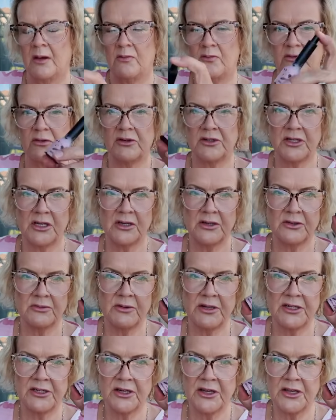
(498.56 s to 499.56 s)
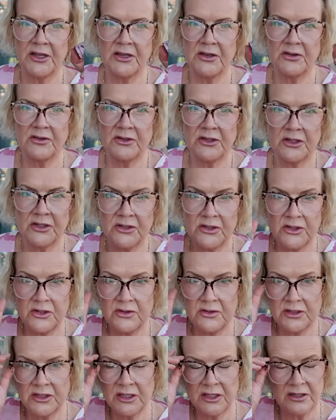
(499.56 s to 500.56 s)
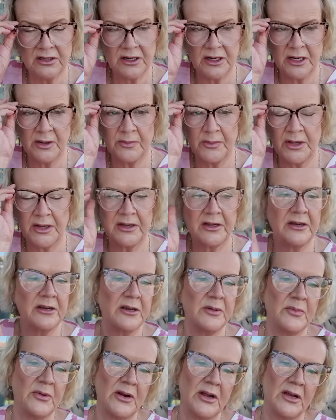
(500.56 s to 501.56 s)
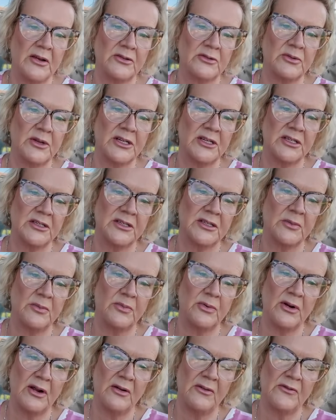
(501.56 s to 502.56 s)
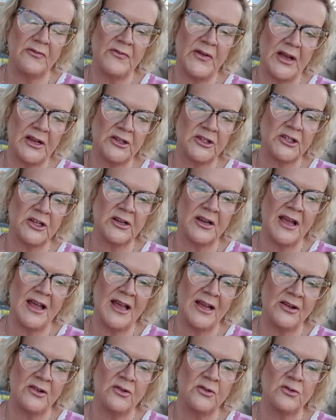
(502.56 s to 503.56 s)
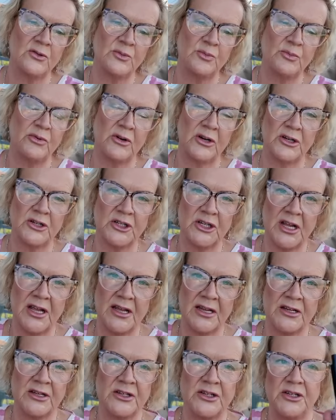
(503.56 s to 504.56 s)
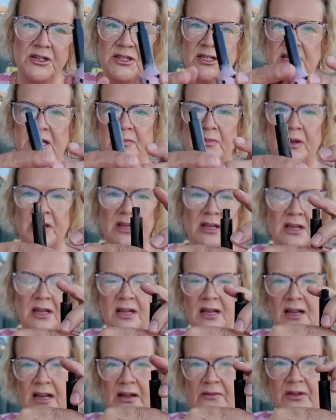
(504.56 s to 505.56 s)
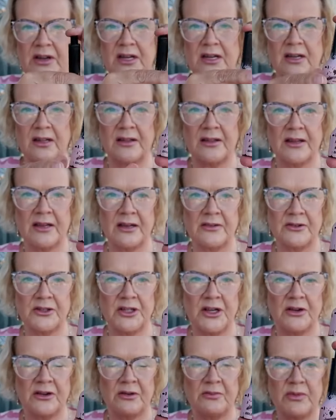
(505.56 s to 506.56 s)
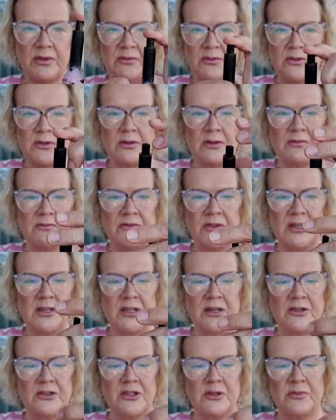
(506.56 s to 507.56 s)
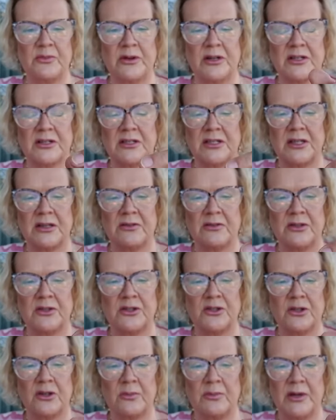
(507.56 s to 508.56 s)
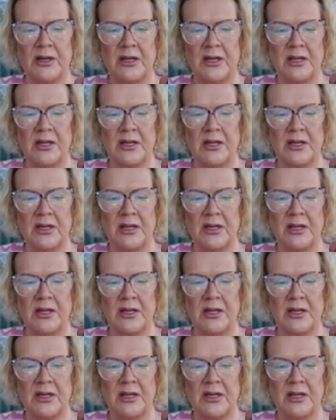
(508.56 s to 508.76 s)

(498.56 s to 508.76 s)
product, which I use just to darken up my eyebrows, which is the Browfection Angled Brush and Dip. Clever little thing, I've shown it before in videos. You press down the top